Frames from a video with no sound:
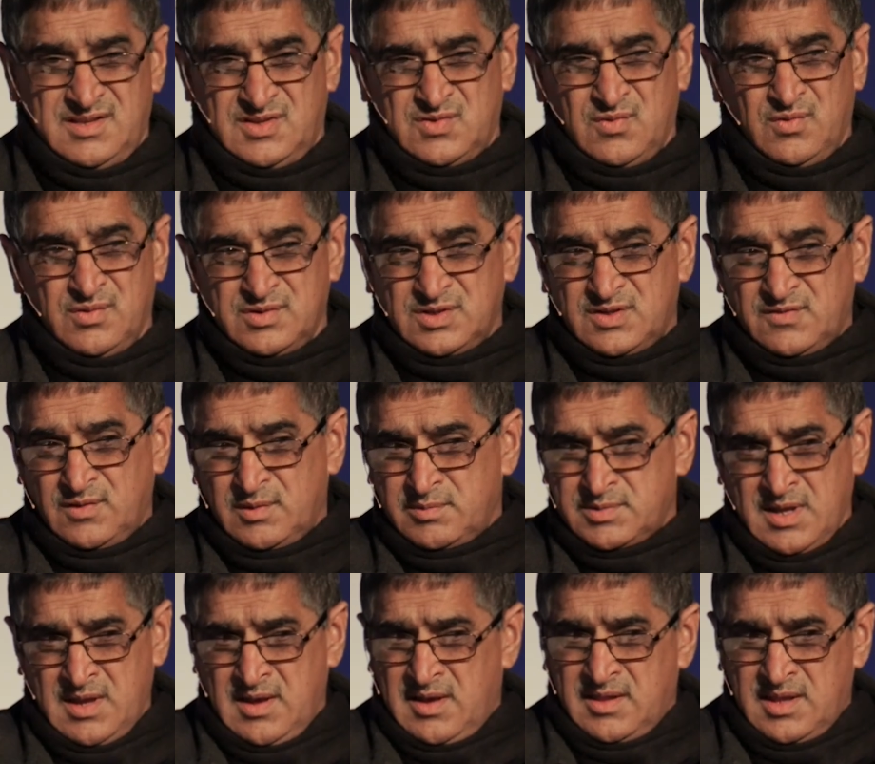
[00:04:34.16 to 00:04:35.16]
all these forums.
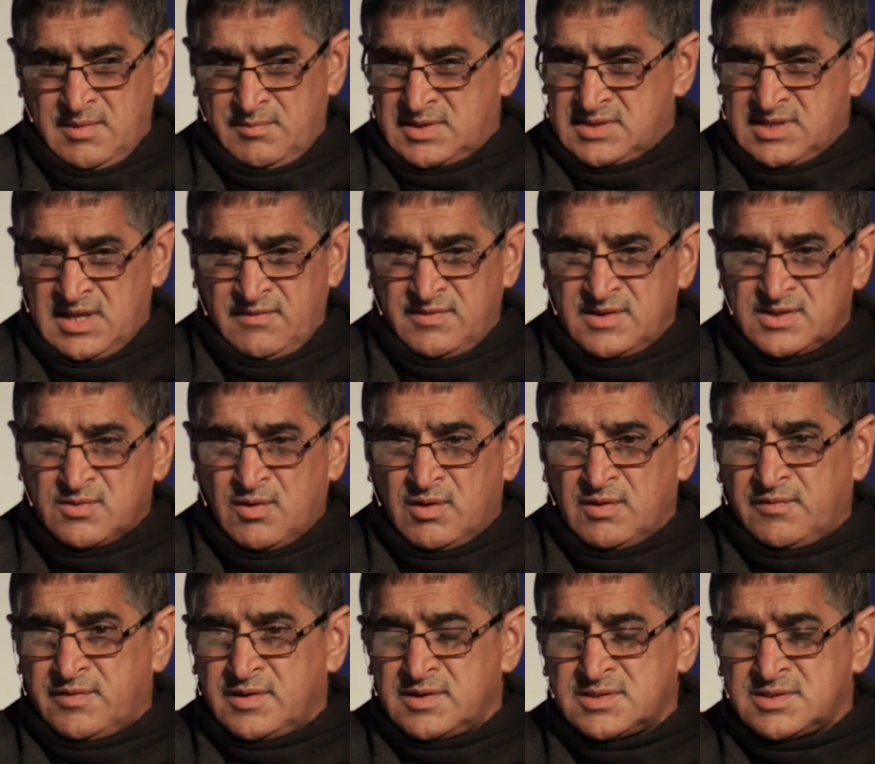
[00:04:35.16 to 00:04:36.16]
They must have these
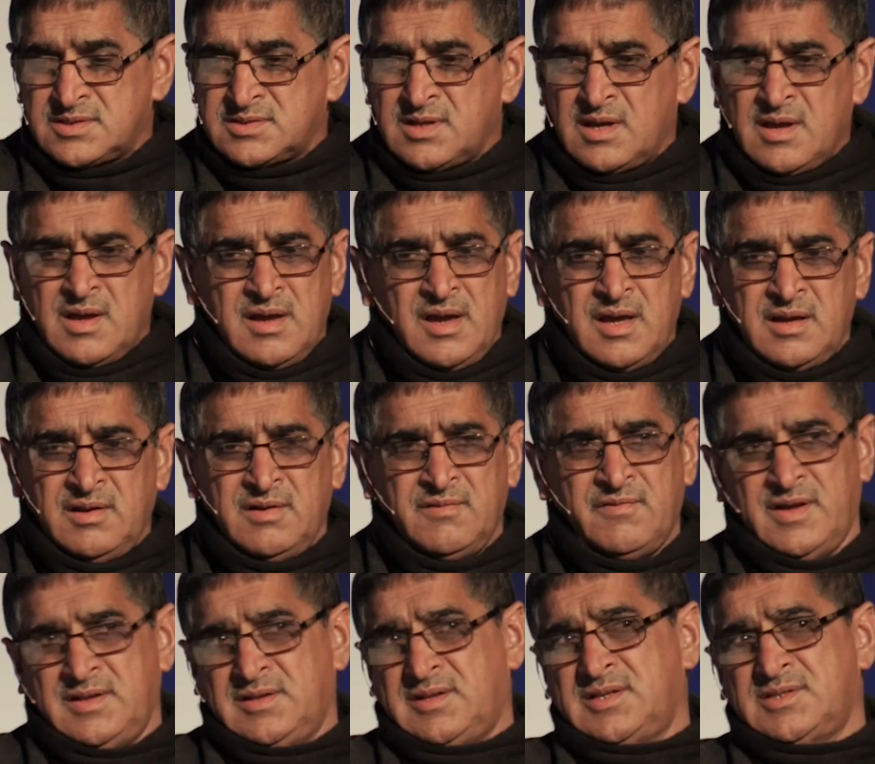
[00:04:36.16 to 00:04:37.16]
conferences and
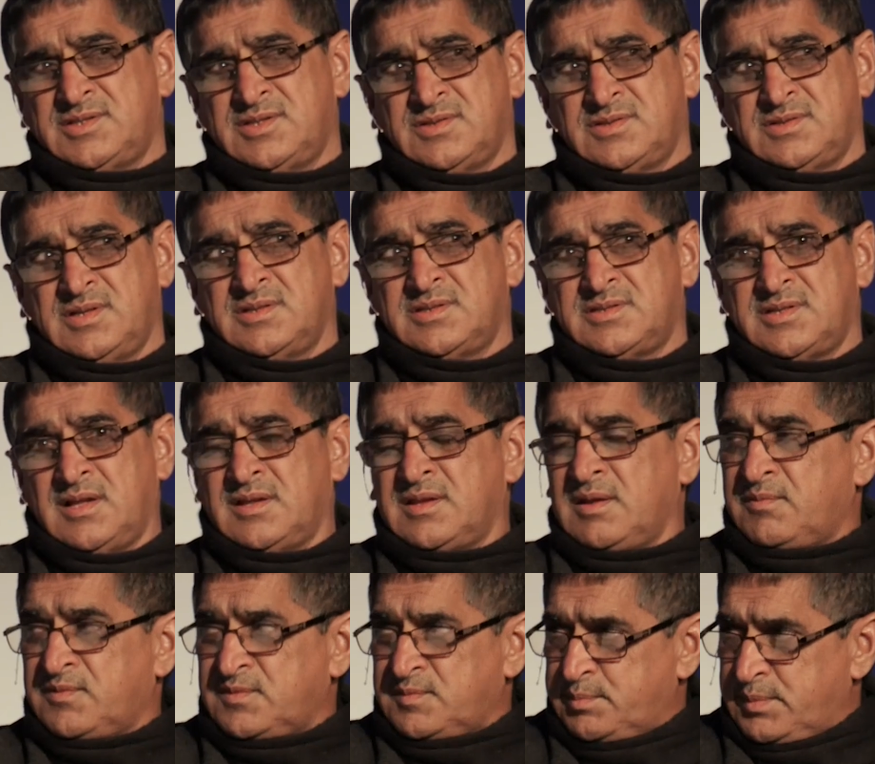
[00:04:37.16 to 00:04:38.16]
invite trustees and sell
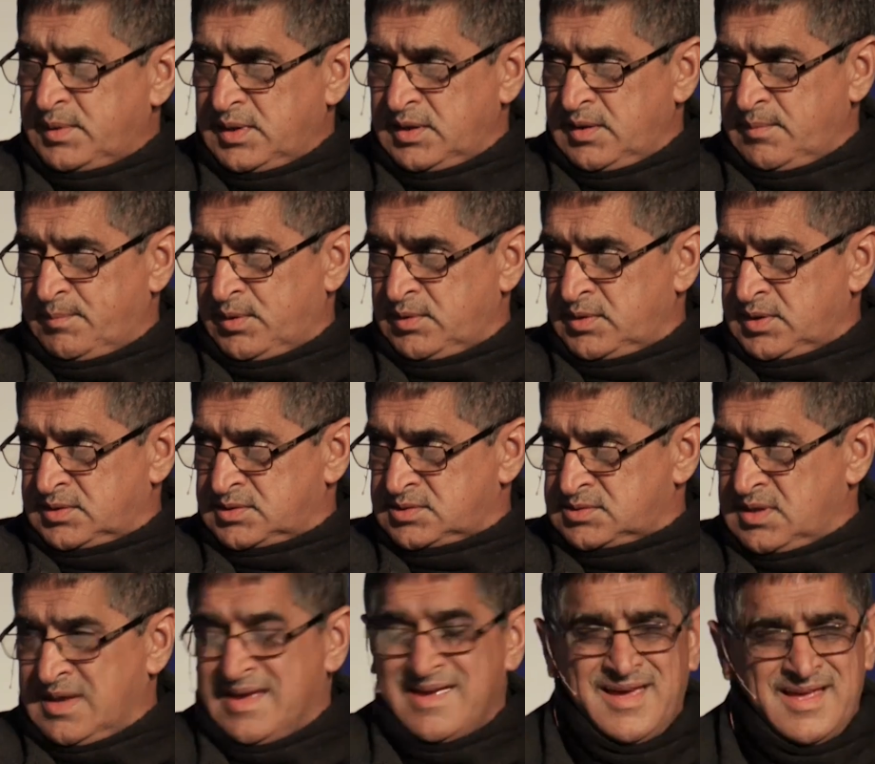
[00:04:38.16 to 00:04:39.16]
their
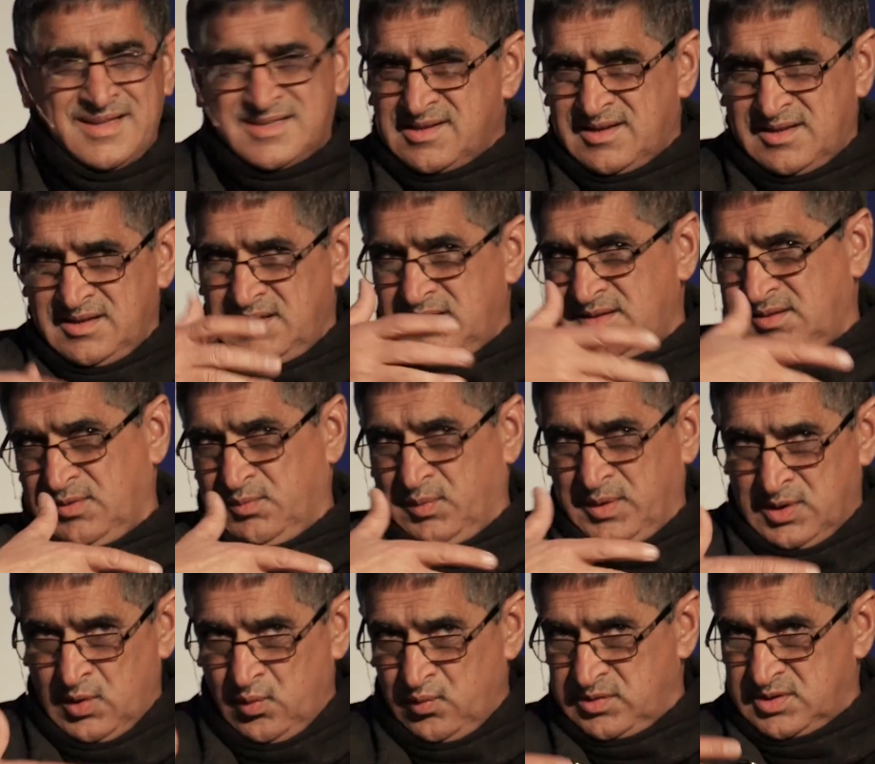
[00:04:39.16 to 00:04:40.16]
products. It's clear that we
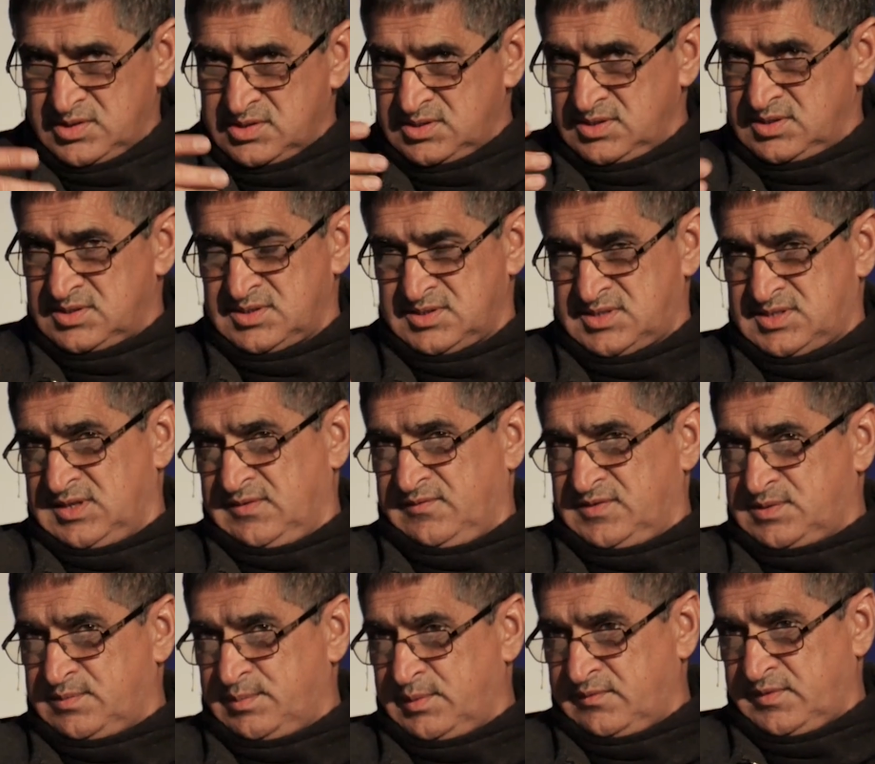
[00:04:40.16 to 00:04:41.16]
know this is a
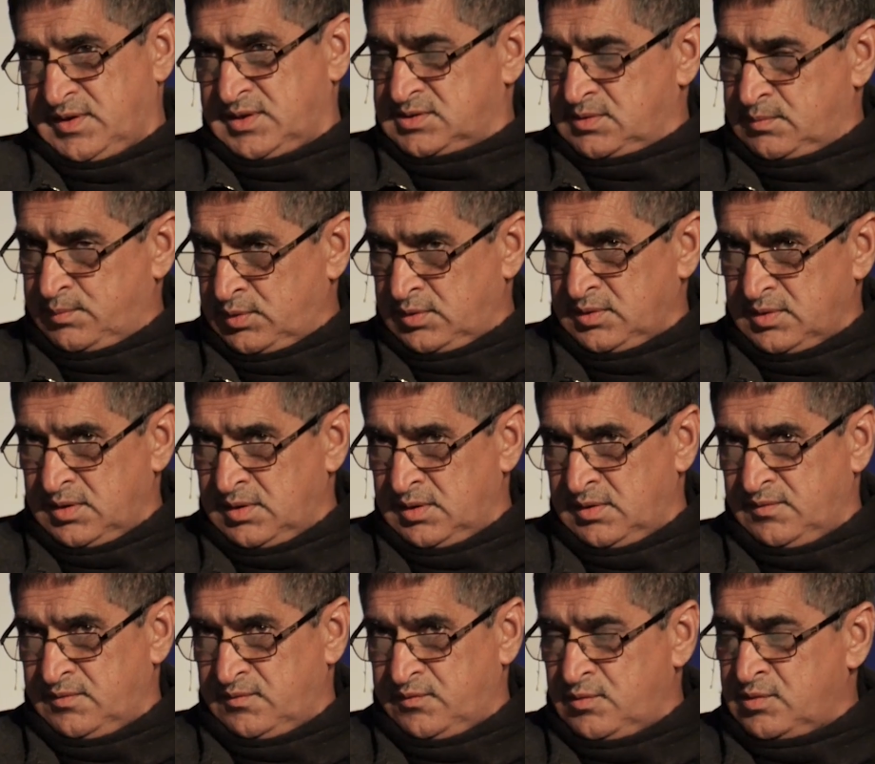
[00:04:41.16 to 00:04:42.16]
service
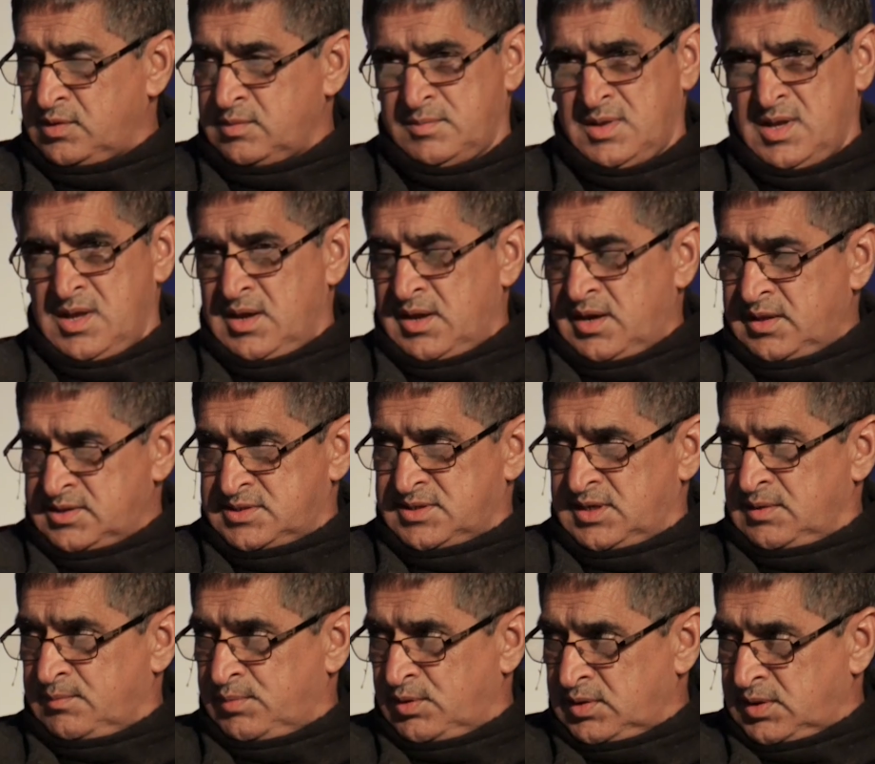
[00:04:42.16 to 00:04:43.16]
provider forum, and they're
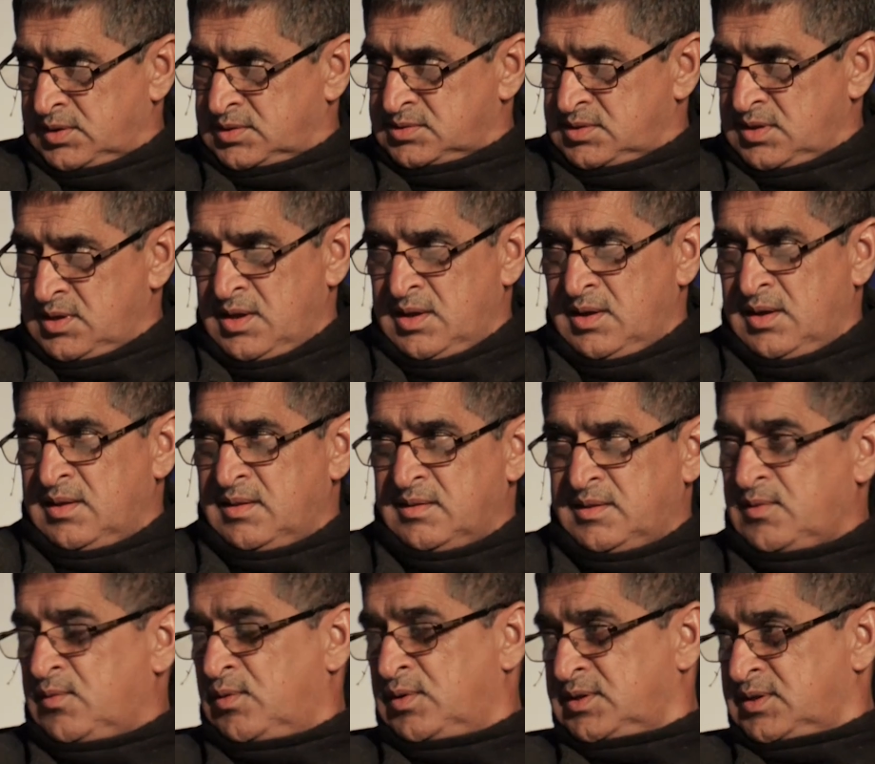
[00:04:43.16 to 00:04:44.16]
selling products. They
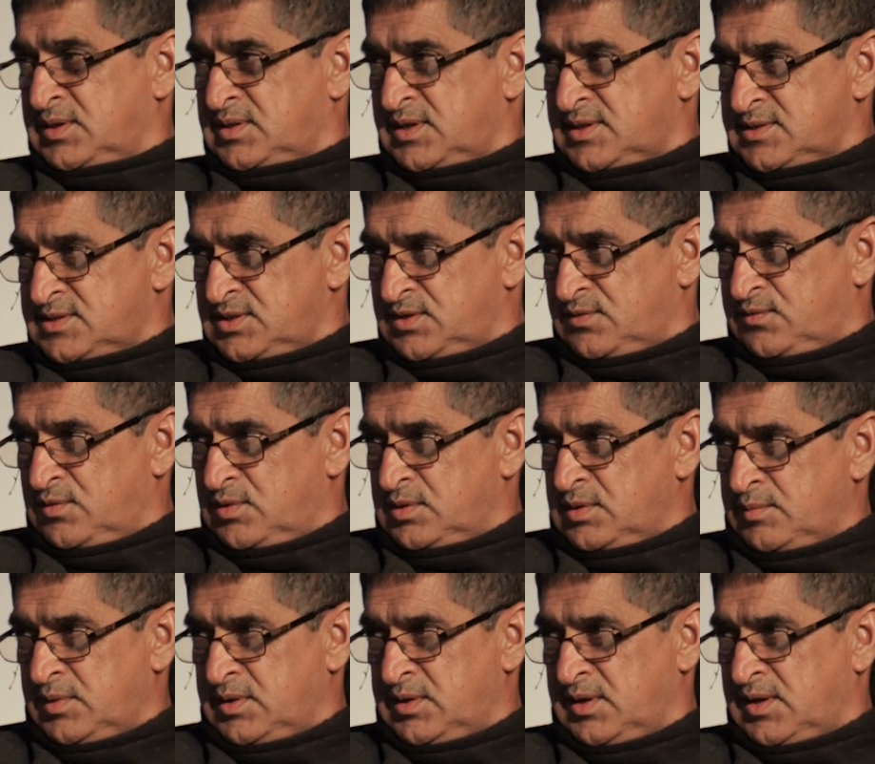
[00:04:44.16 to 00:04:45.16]
call it a trustees
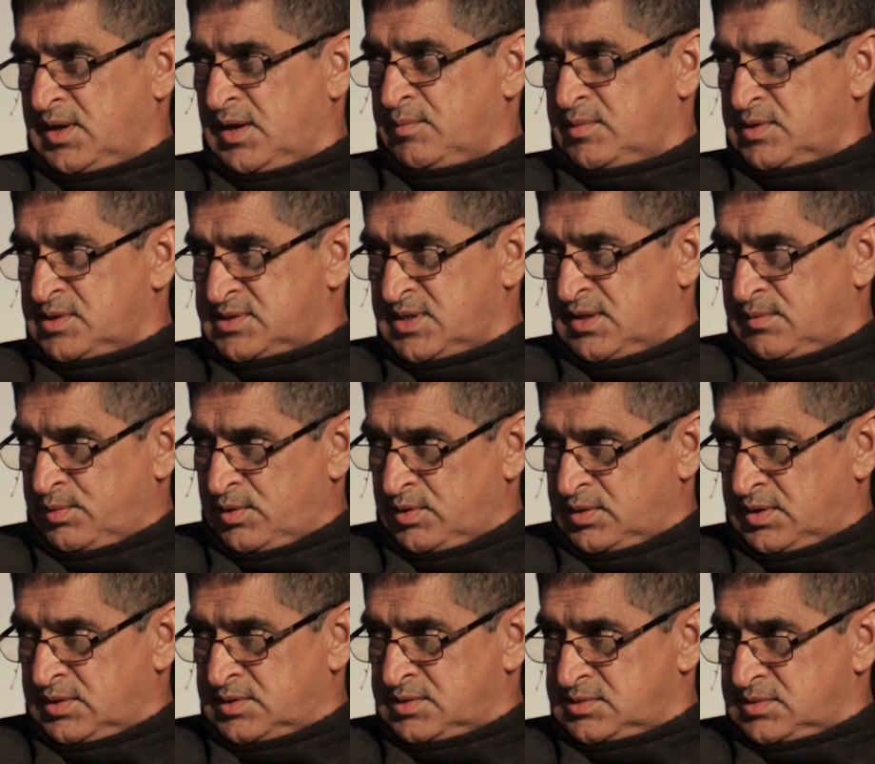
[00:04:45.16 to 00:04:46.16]
forum, and they come and sell
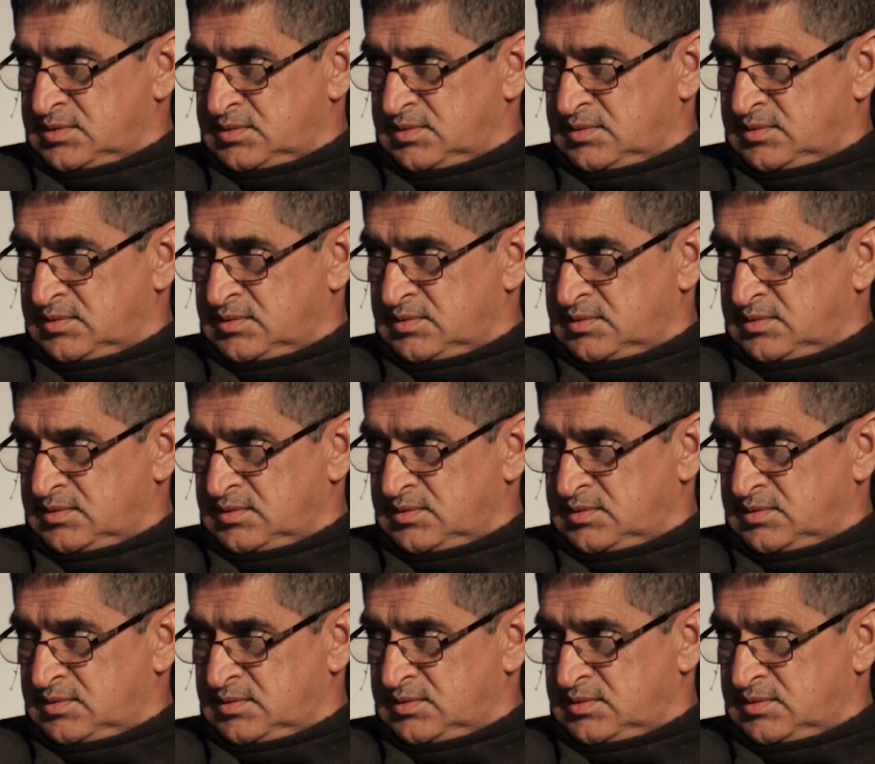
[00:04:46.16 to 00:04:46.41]
products.